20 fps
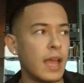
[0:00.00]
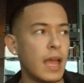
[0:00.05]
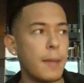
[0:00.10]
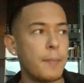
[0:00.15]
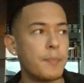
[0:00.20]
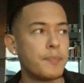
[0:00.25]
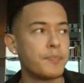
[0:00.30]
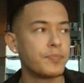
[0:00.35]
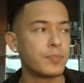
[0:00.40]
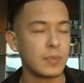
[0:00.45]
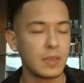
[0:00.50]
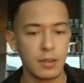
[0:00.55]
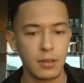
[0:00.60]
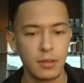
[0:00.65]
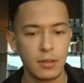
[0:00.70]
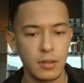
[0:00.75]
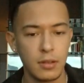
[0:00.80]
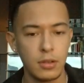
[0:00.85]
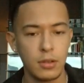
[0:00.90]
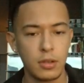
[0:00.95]

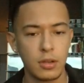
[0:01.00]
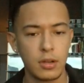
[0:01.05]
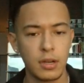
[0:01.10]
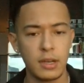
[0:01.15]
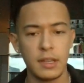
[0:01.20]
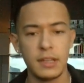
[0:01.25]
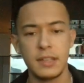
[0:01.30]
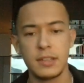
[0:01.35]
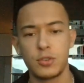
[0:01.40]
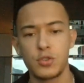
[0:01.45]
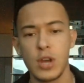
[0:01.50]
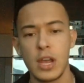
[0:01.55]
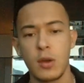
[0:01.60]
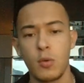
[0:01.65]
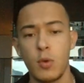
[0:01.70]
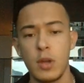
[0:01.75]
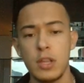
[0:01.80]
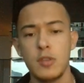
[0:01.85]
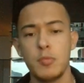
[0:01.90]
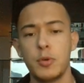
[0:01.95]
you're going to need to
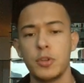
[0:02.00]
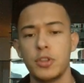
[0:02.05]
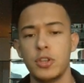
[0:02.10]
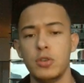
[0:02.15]
track when